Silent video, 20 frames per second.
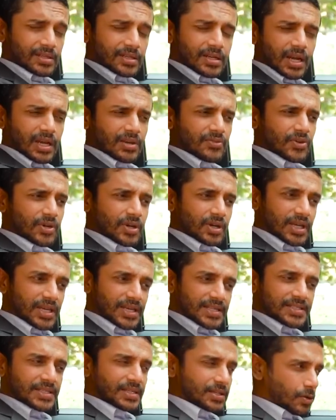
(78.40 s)
the driver
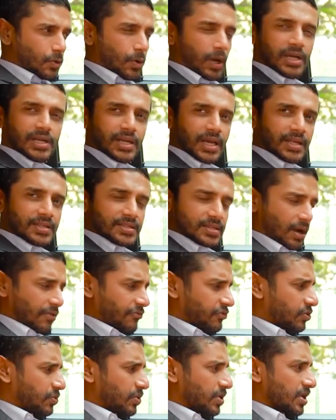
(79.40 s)
isn't quite as
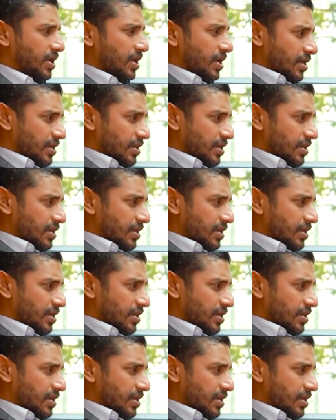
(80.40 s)
comfortable.